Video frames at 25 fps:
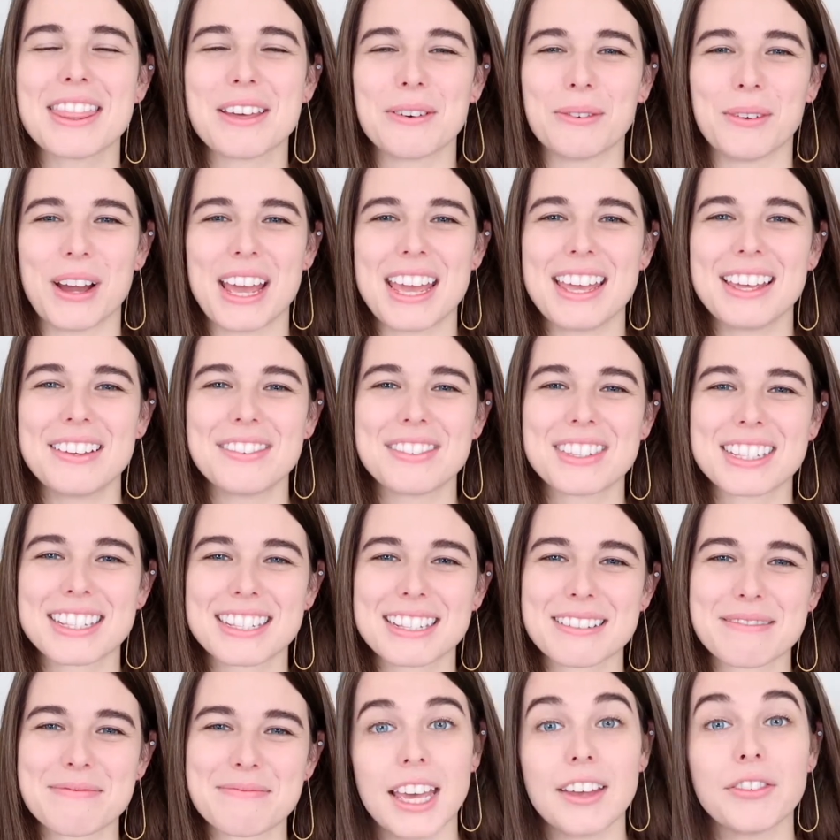the
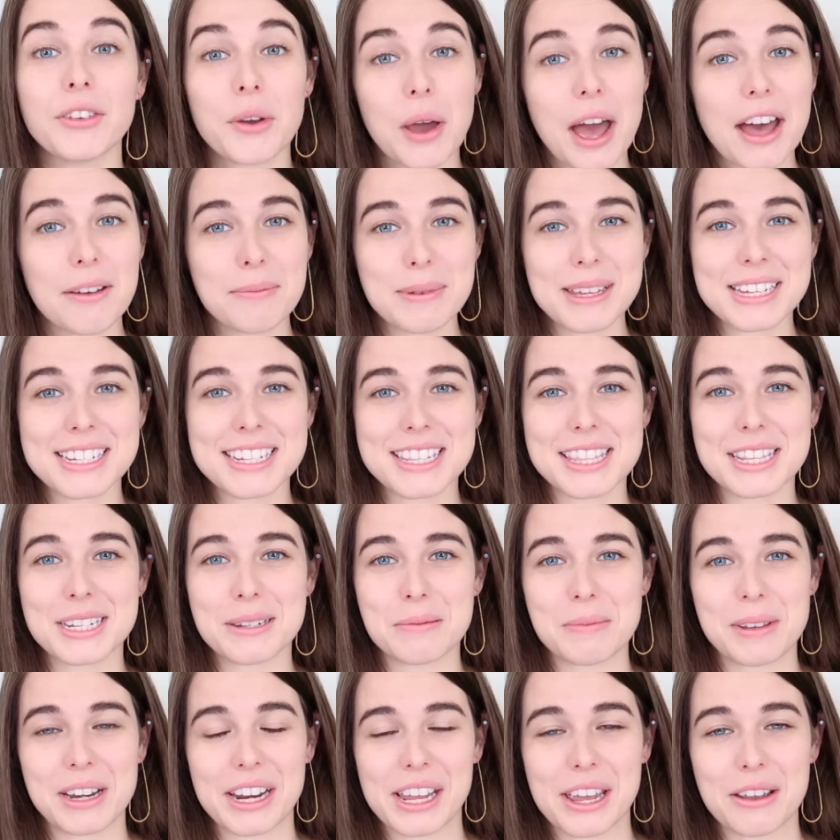waves. If you have been to the
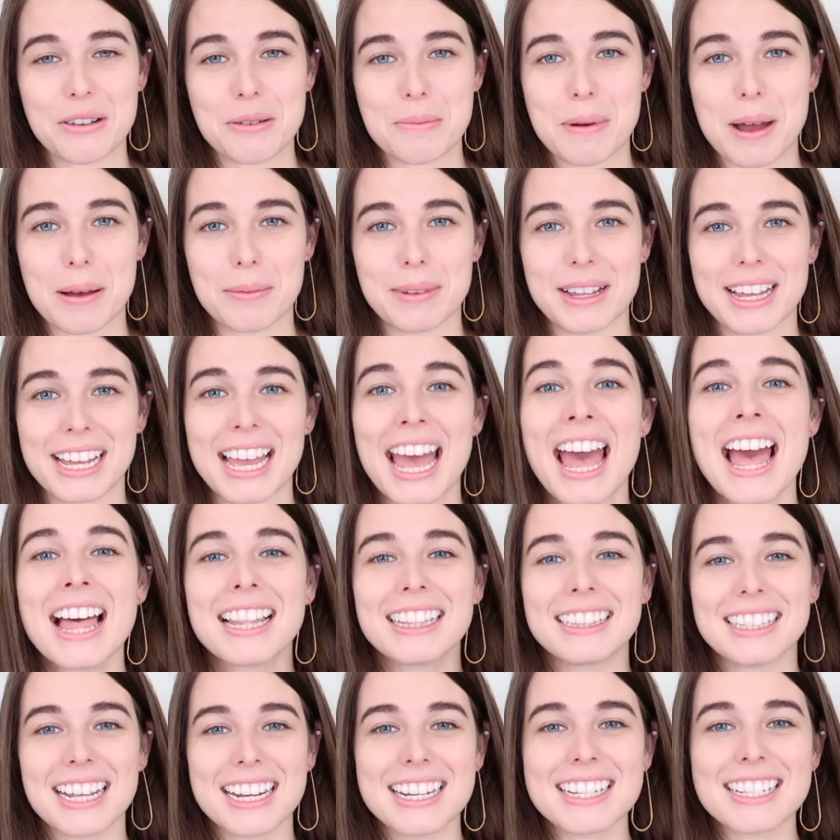Dominican Republic,
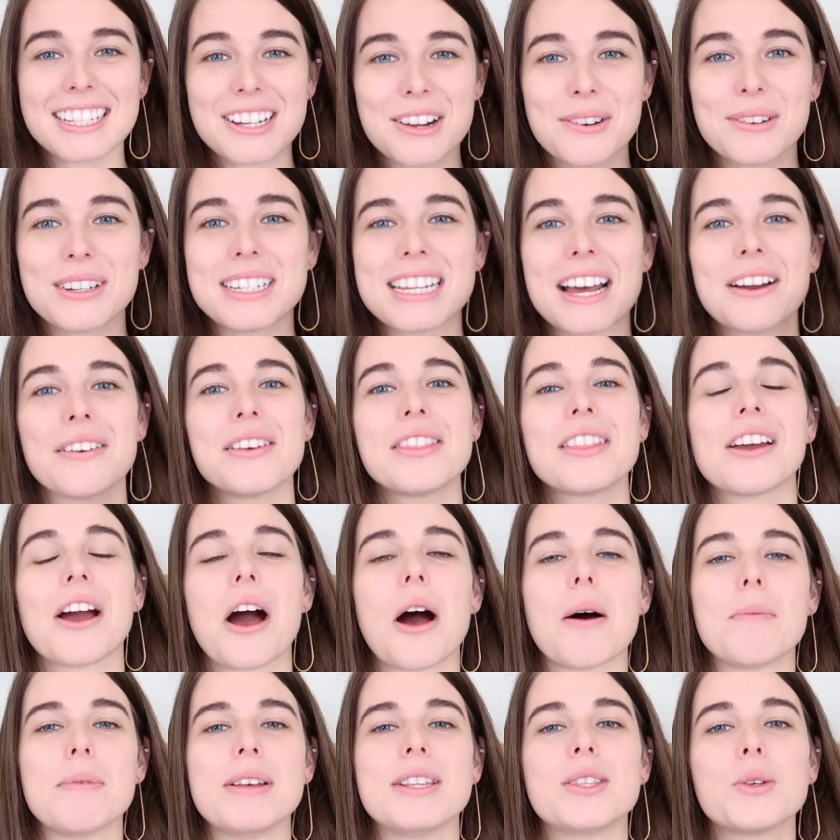let us know down in the
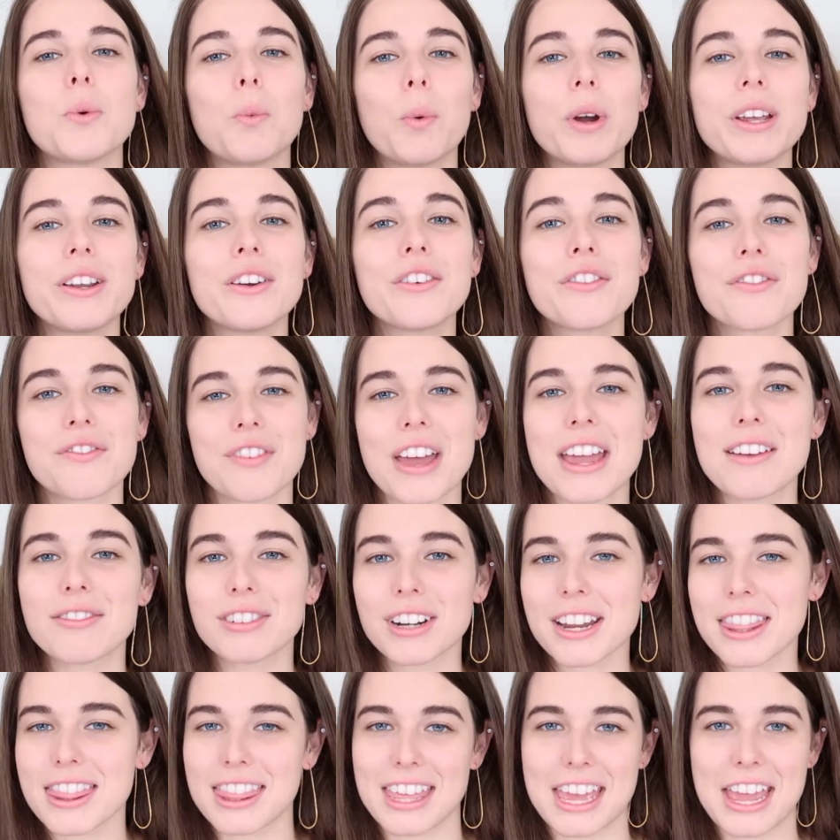comments what your
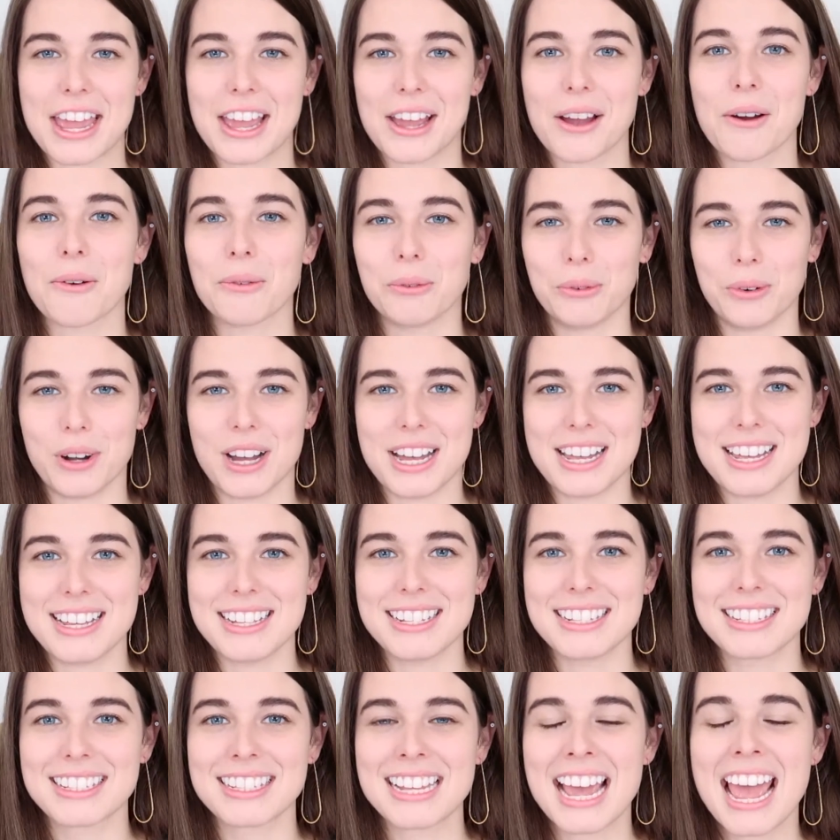favorite thing
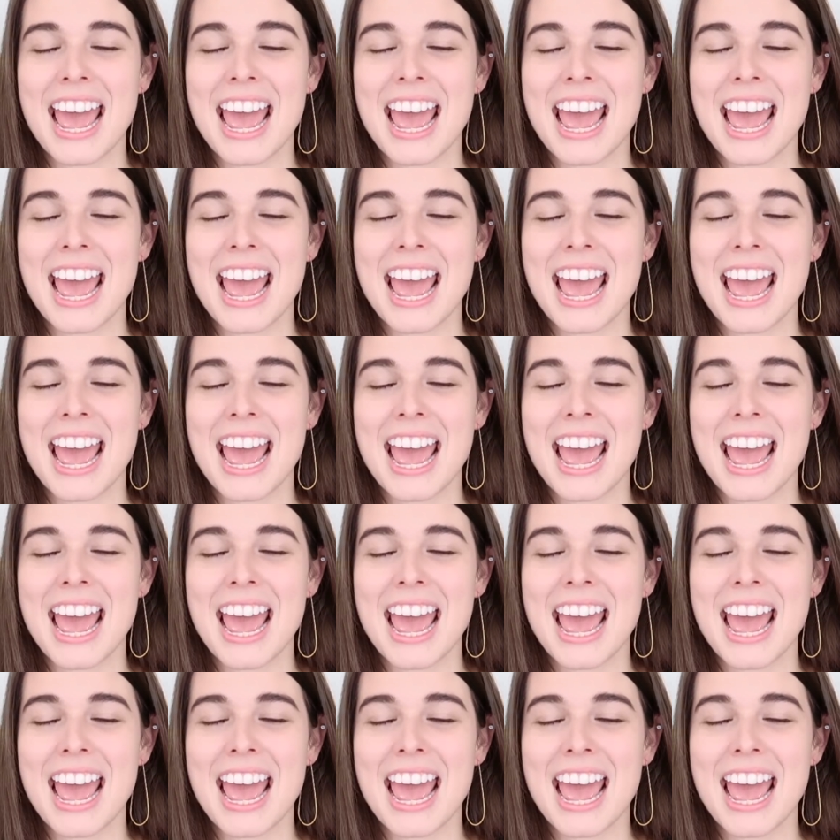was.